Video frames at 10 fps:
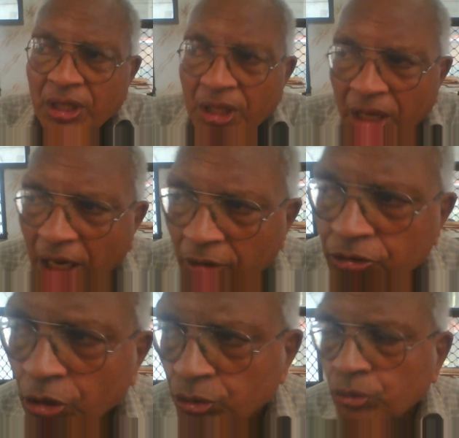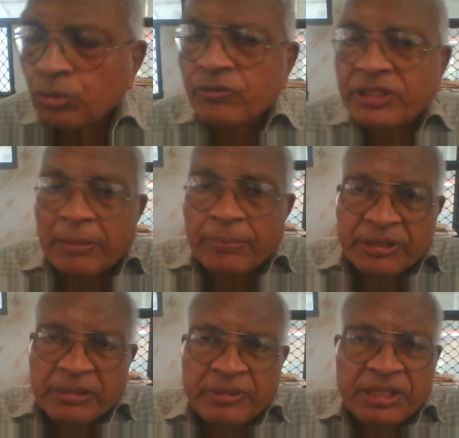How we have to do with
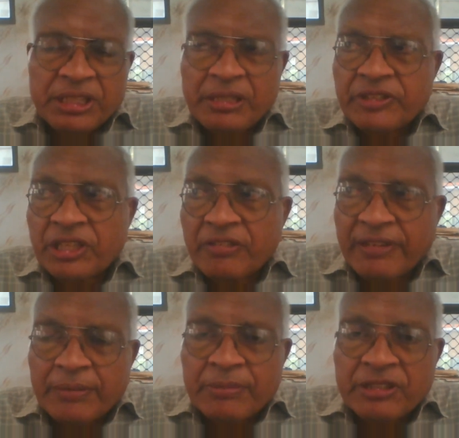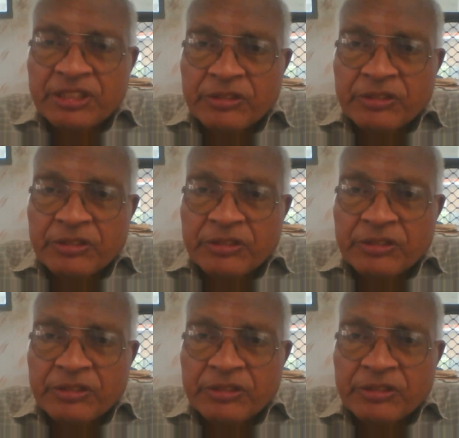compatibility, with requirement.